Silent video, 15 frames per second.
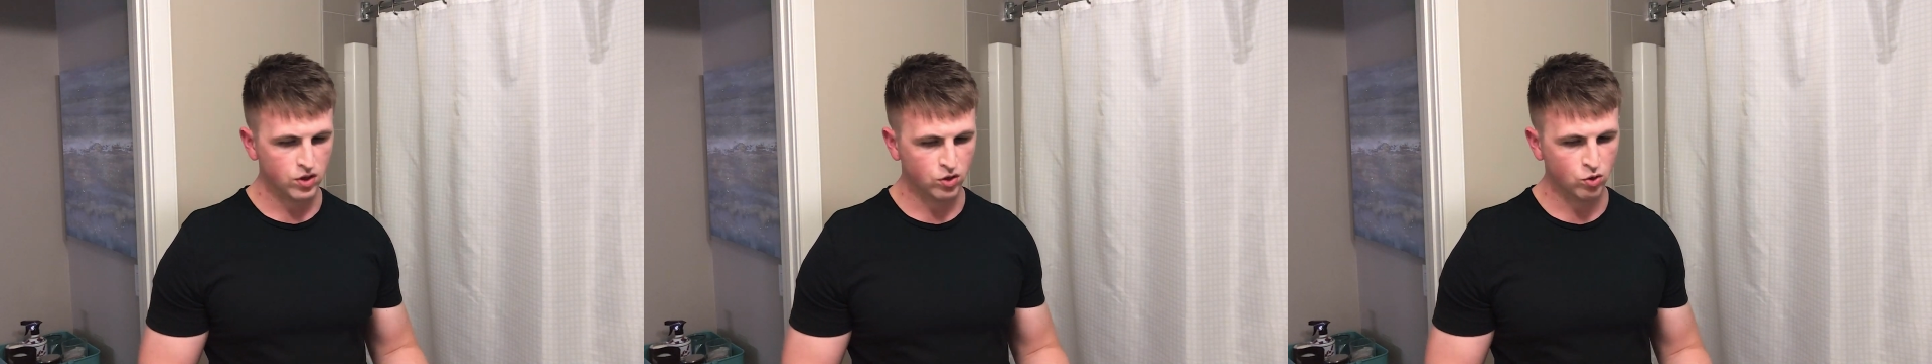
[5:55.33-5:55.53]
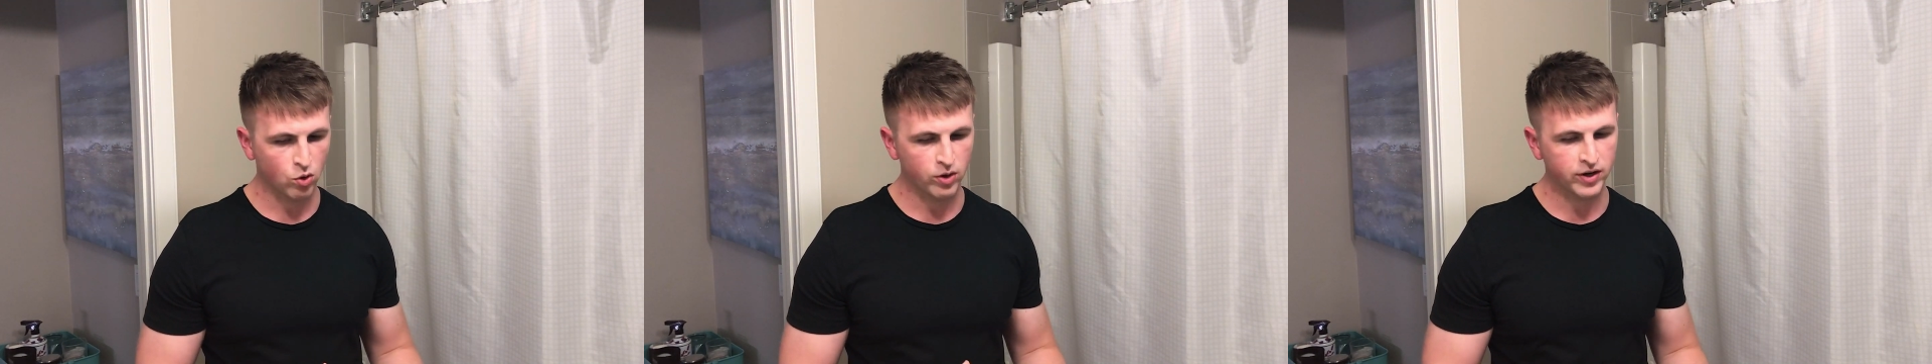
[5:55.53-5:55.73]

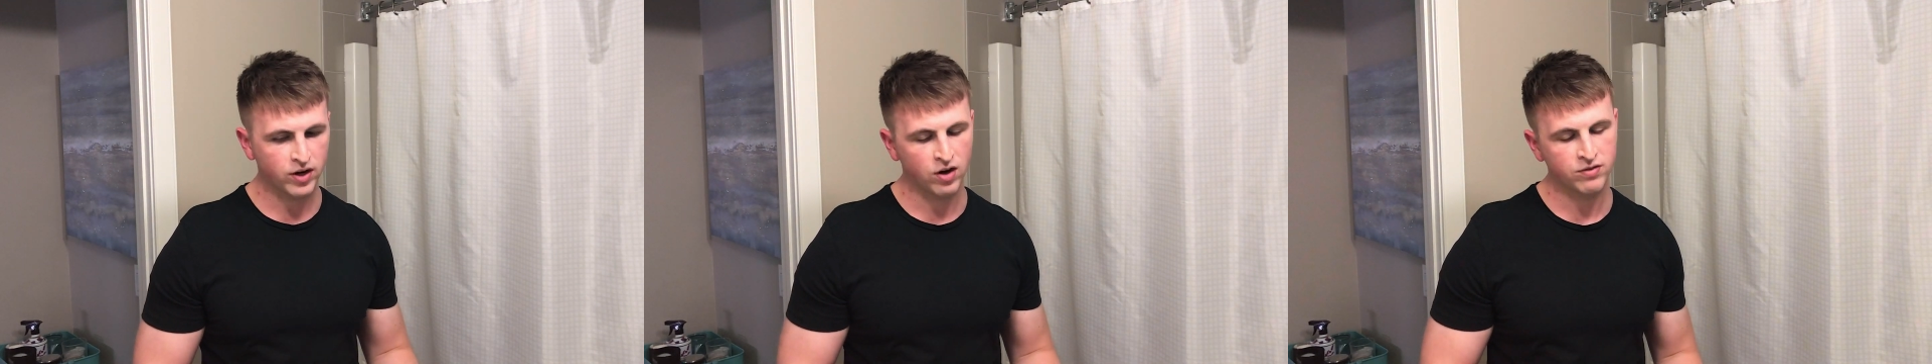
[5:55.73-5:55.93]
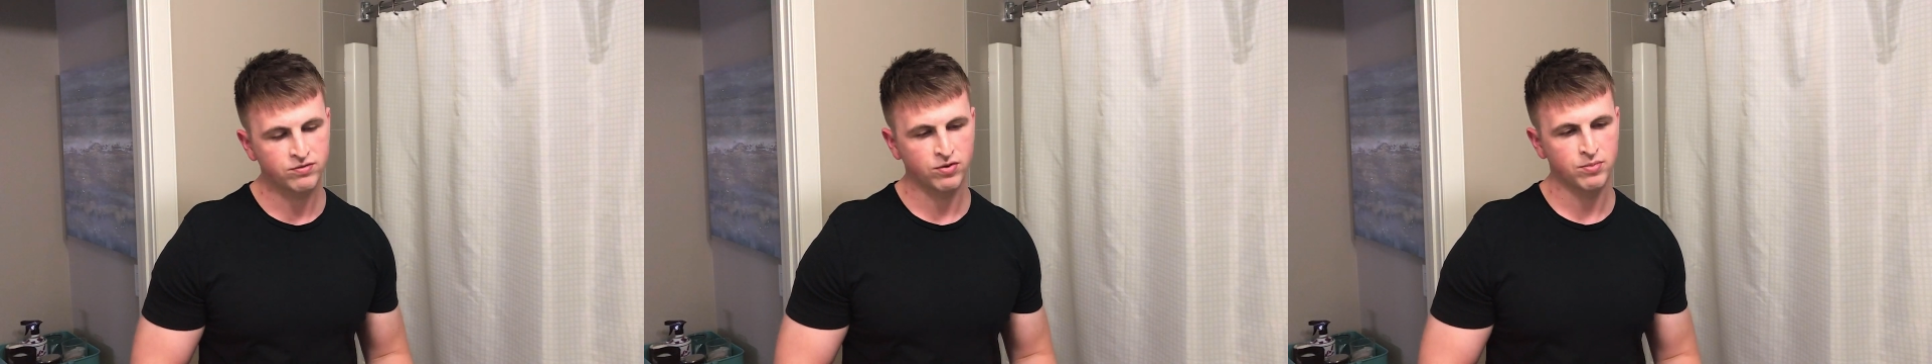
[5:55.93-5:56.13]
going
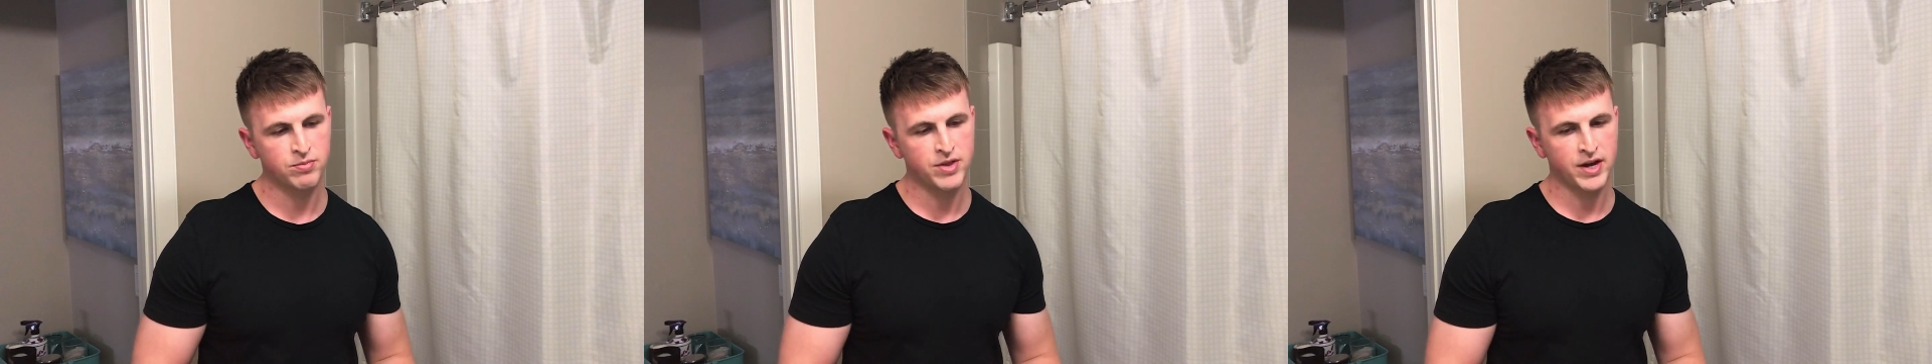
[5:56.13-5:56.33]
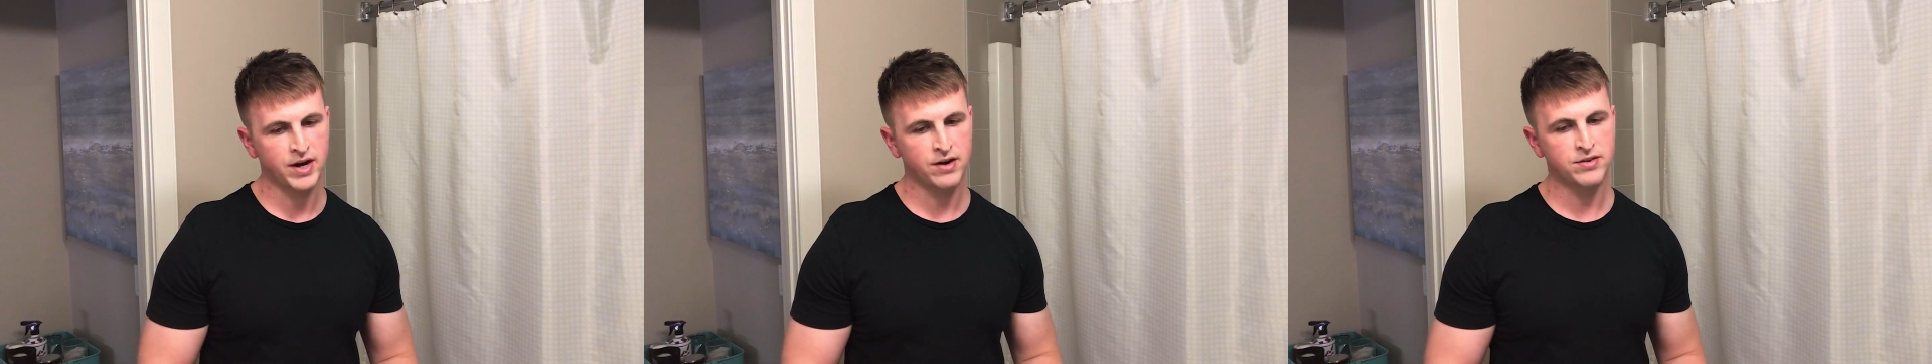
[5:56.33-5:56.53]
on
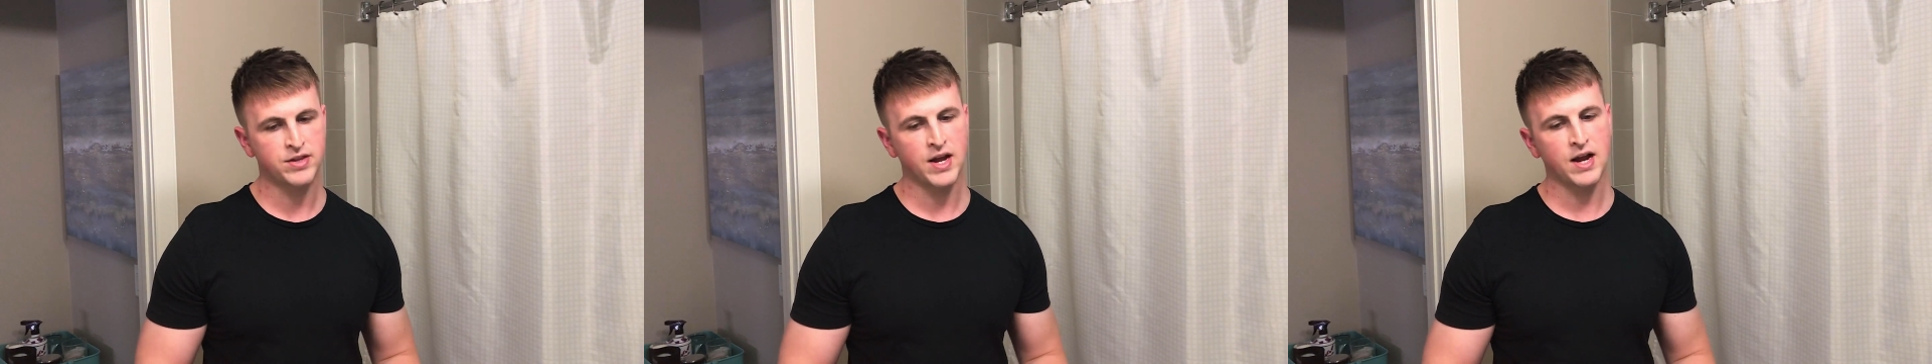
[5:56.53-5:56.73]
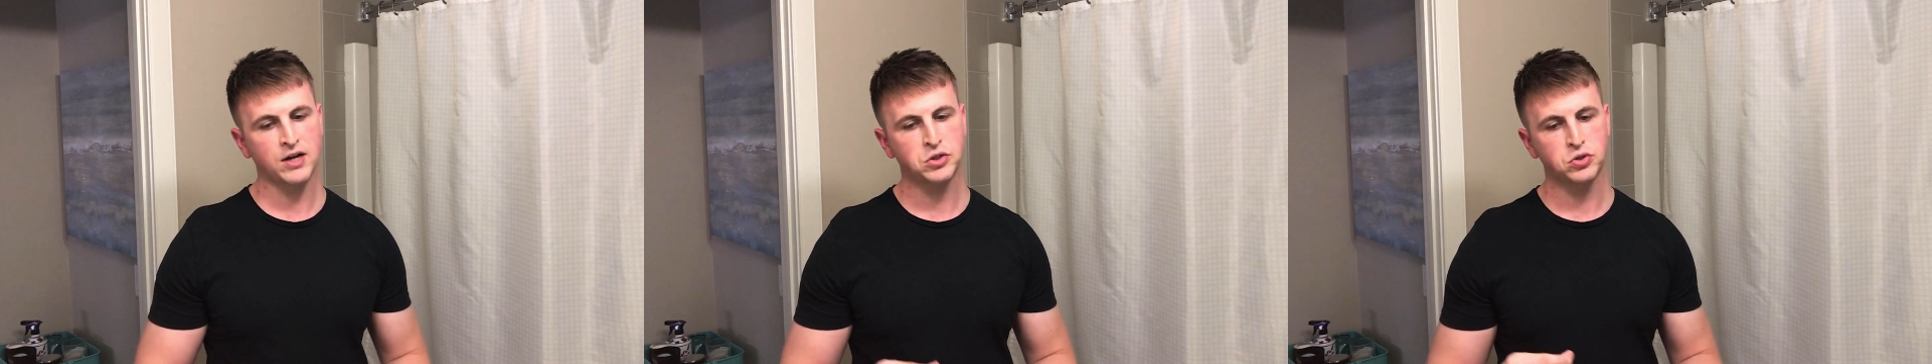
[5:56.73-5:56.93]
from there,
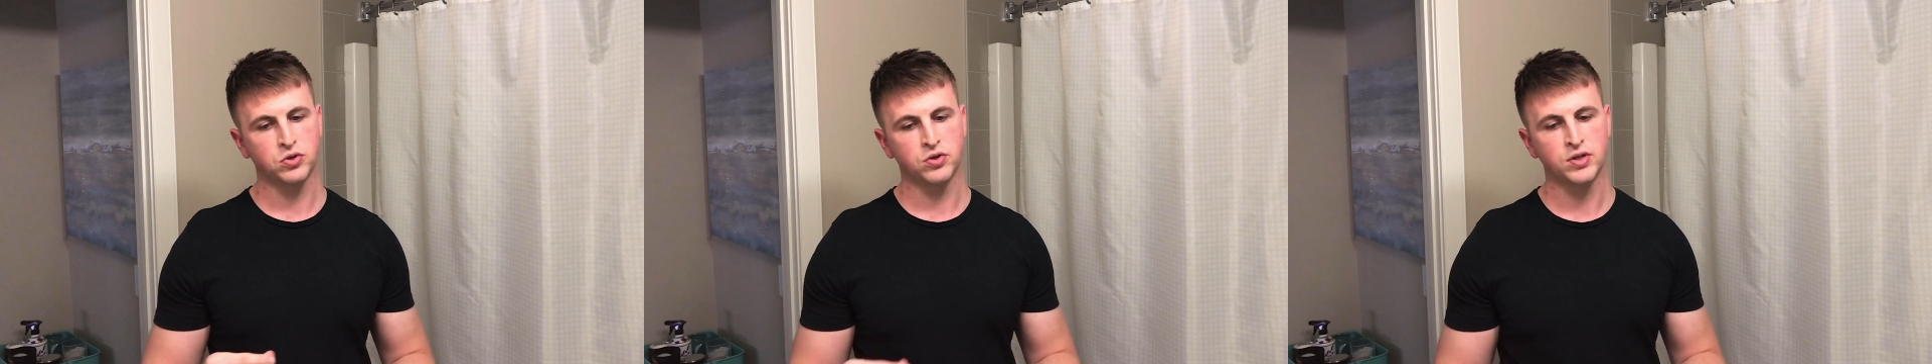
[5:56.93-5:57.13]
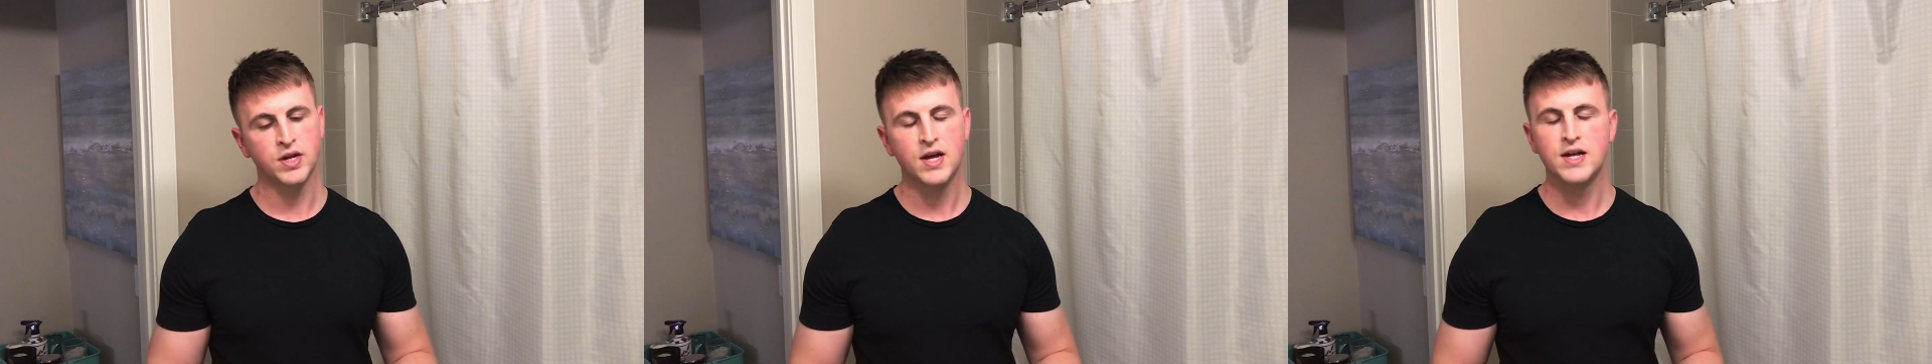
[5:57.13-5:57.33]
the
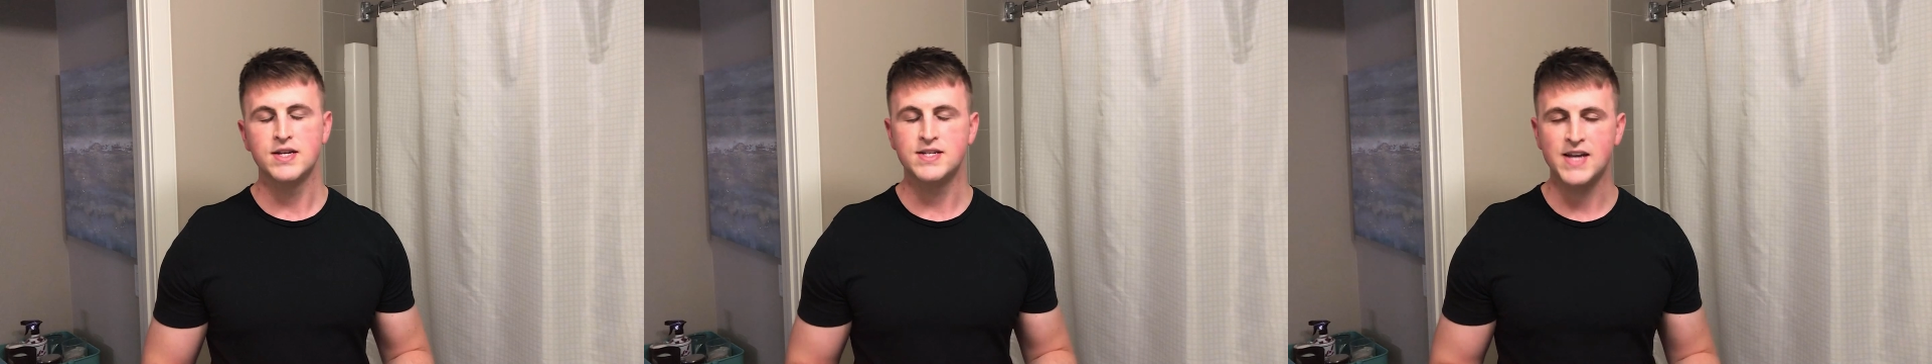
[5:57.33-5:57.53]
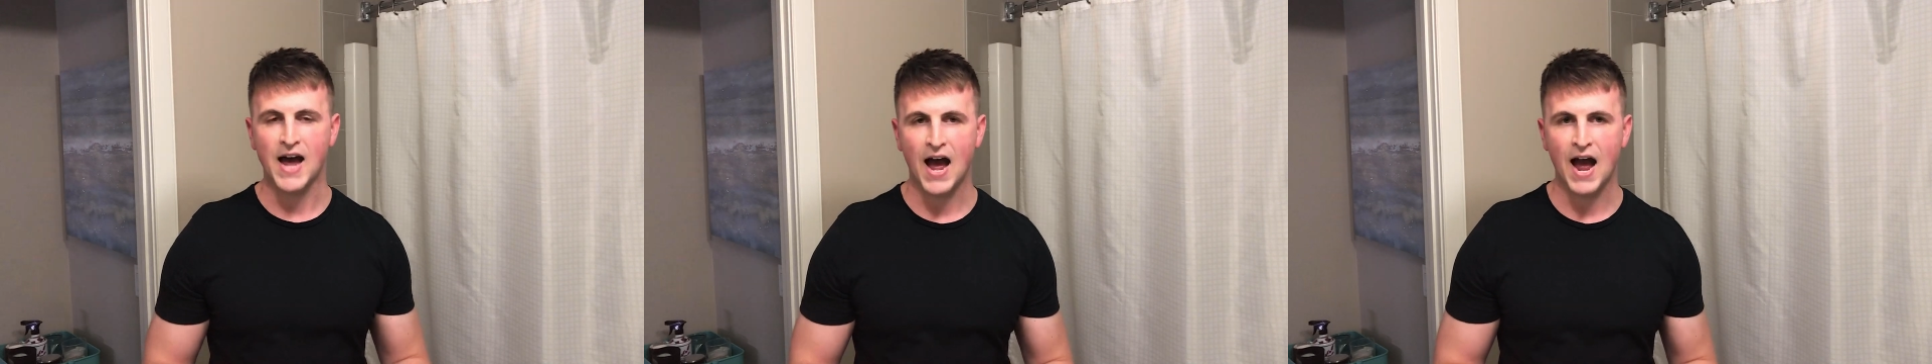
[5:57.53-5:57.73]
actual
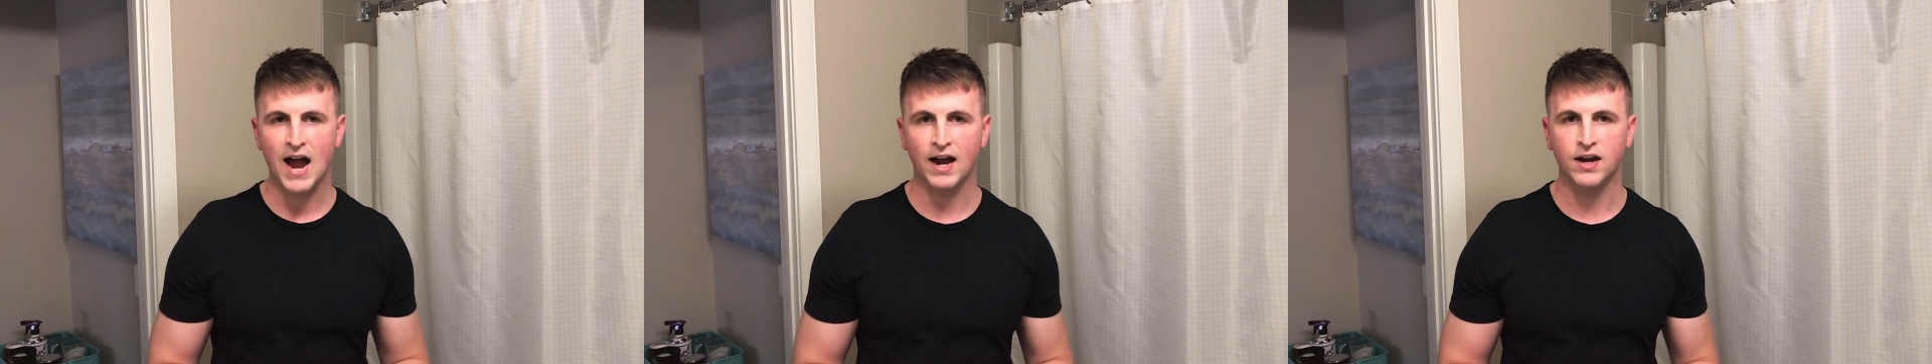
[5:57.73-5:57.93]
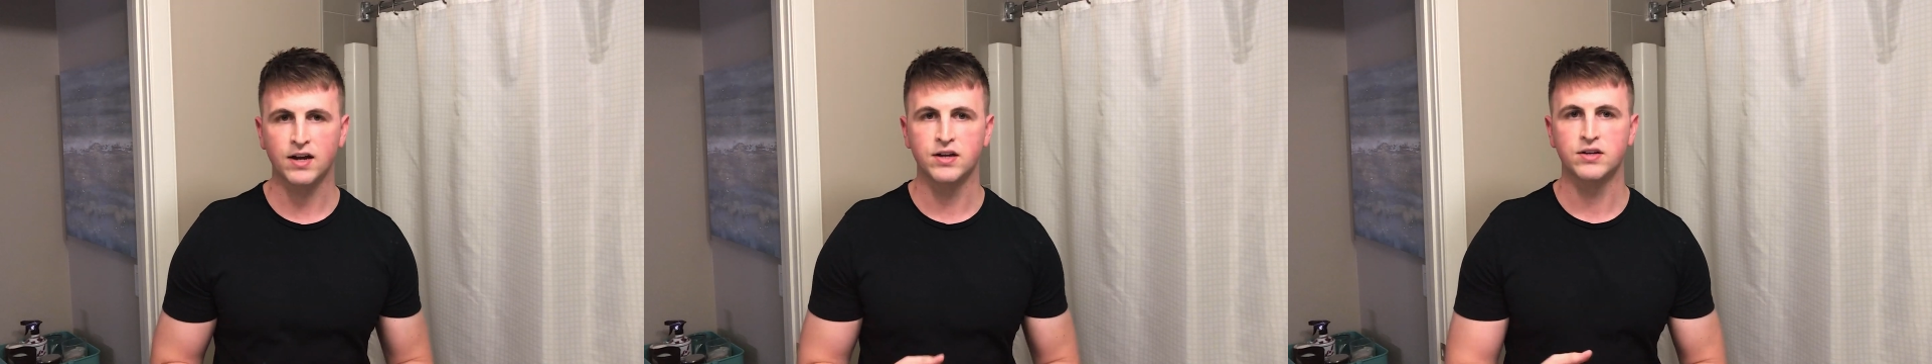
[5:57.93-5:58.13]

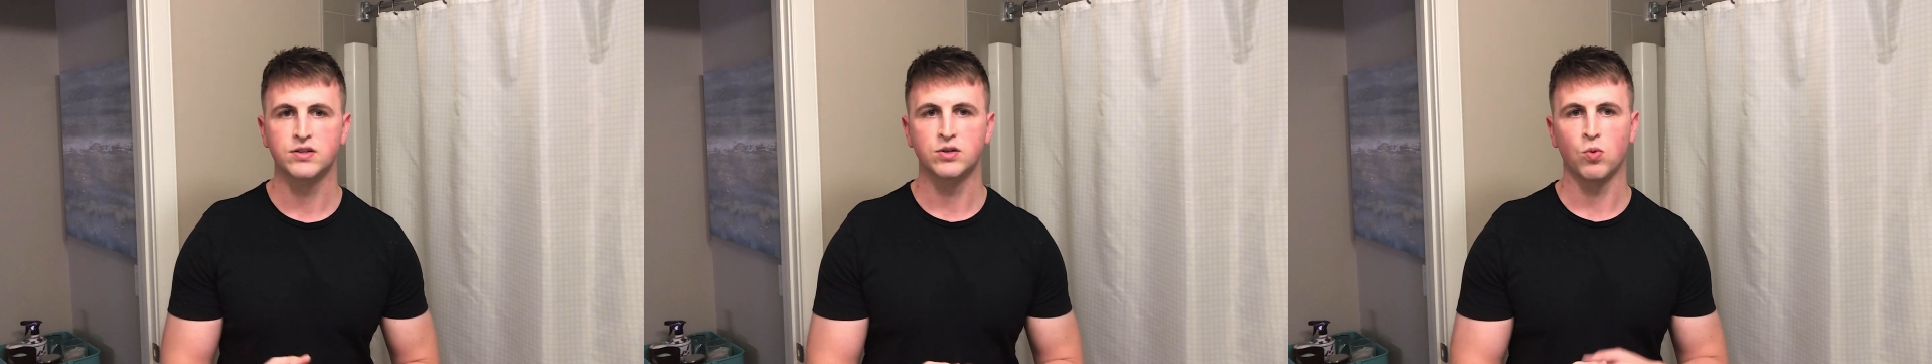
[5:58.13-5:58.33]
tack,